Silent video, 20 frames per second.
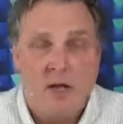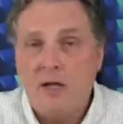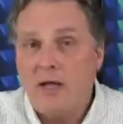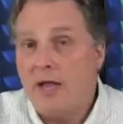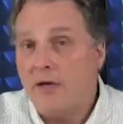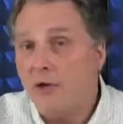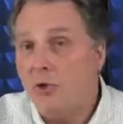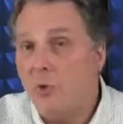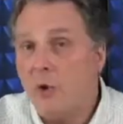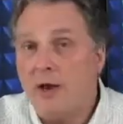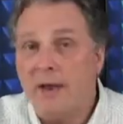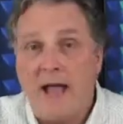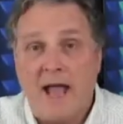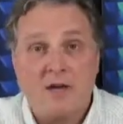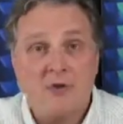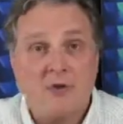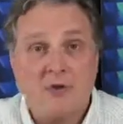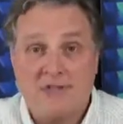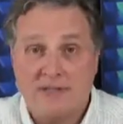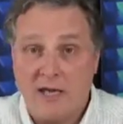and you want to
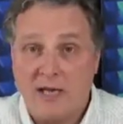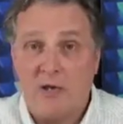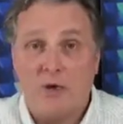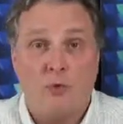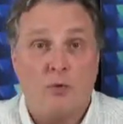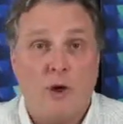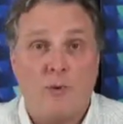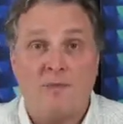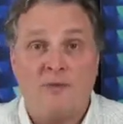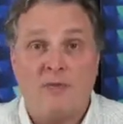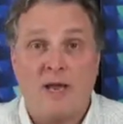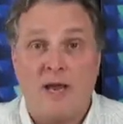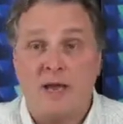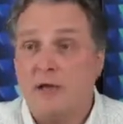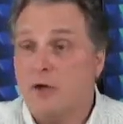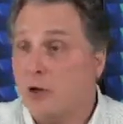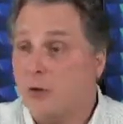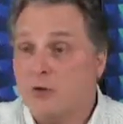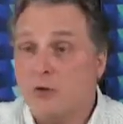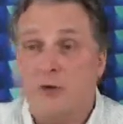actually take your website and
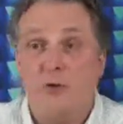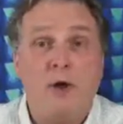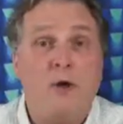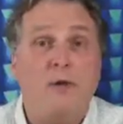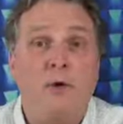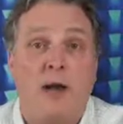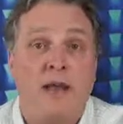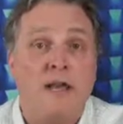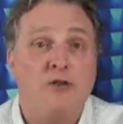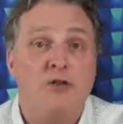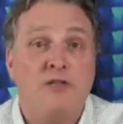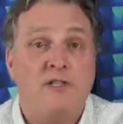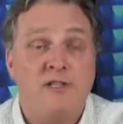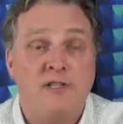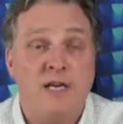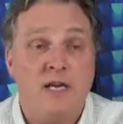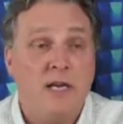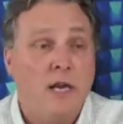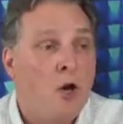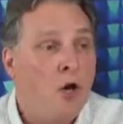go to another
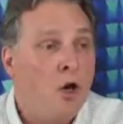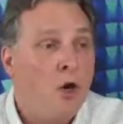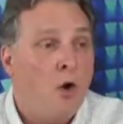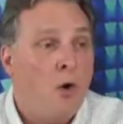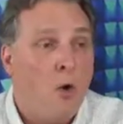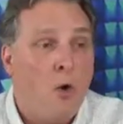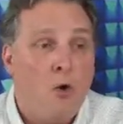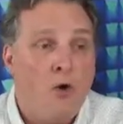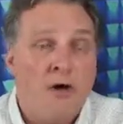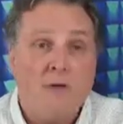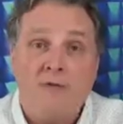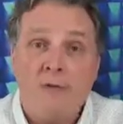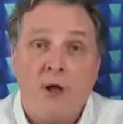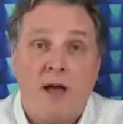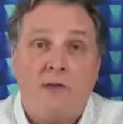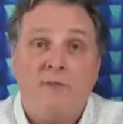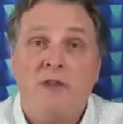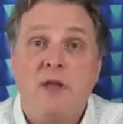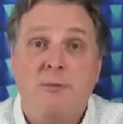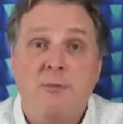agency, or if you
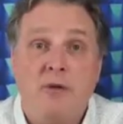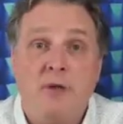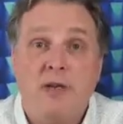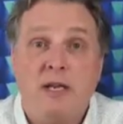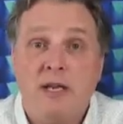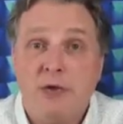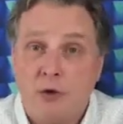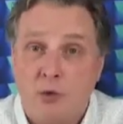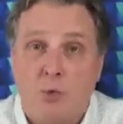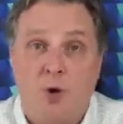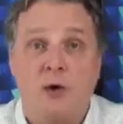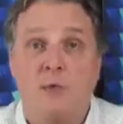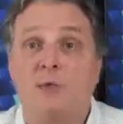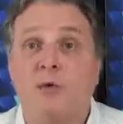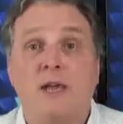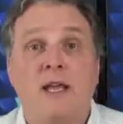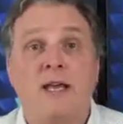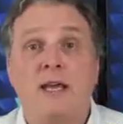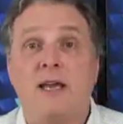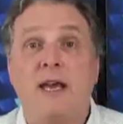have the ability, you want to
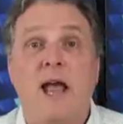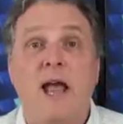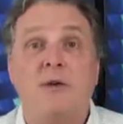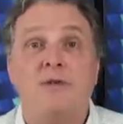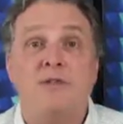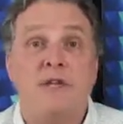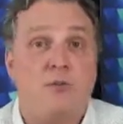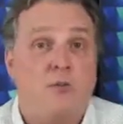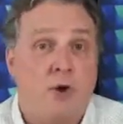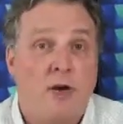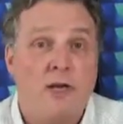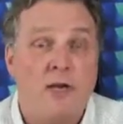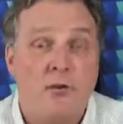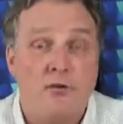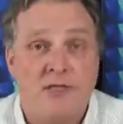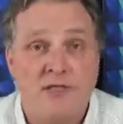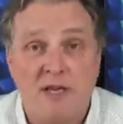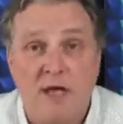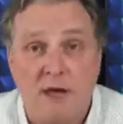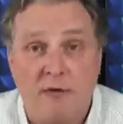bring it in-house and run it
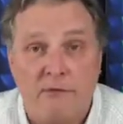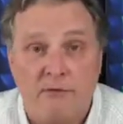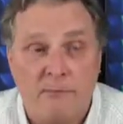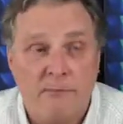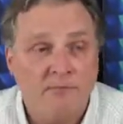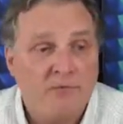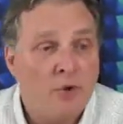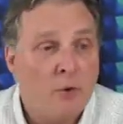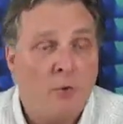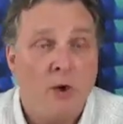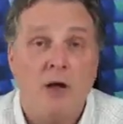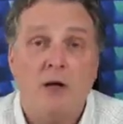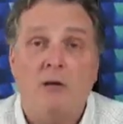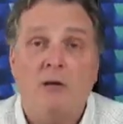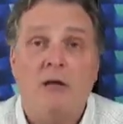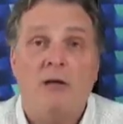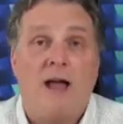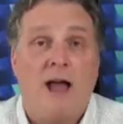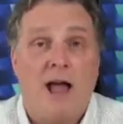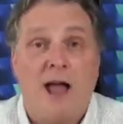yourself.
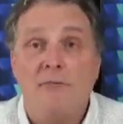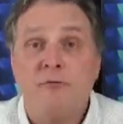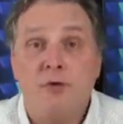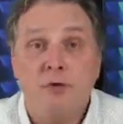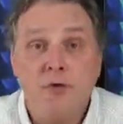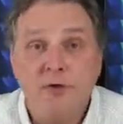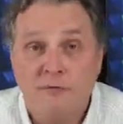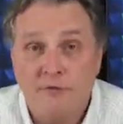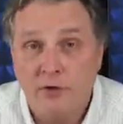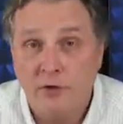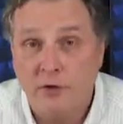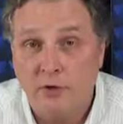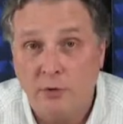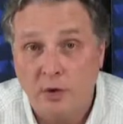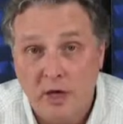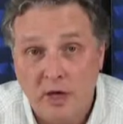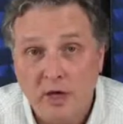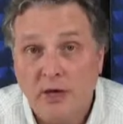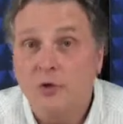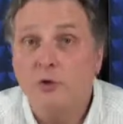Well, I have news for you.
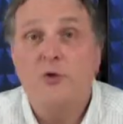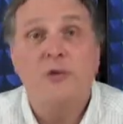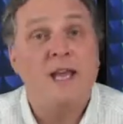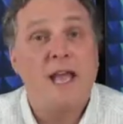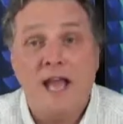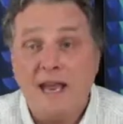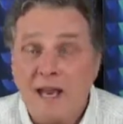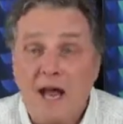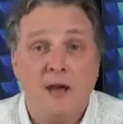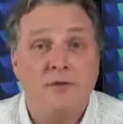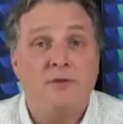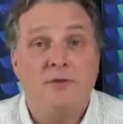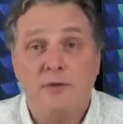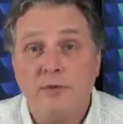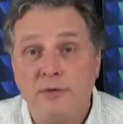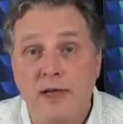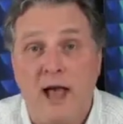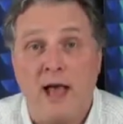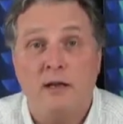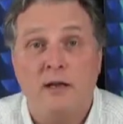You cannot do
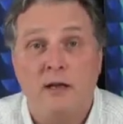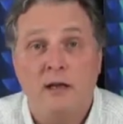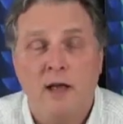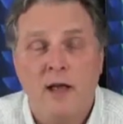that.